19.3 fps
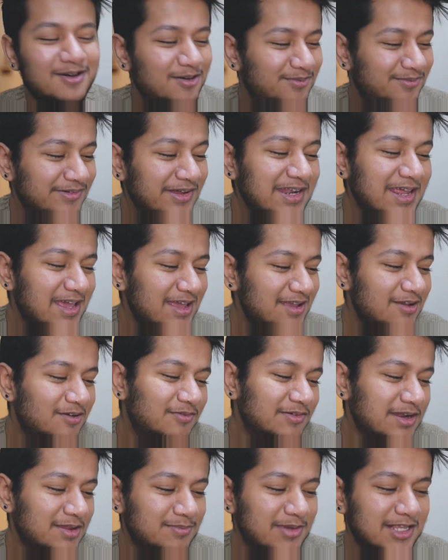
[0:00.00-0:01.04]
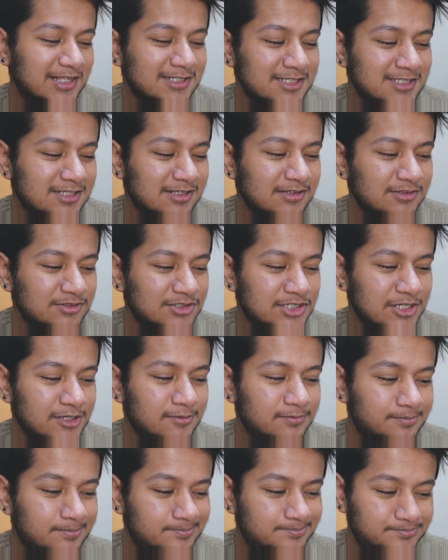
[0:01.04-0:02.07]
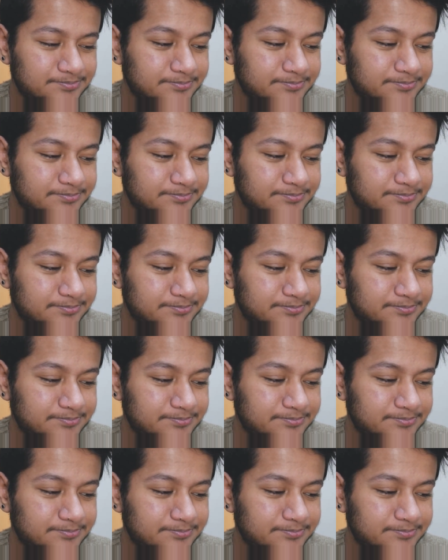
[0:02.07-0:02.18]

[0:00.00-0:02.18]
um, when I when I make this solution.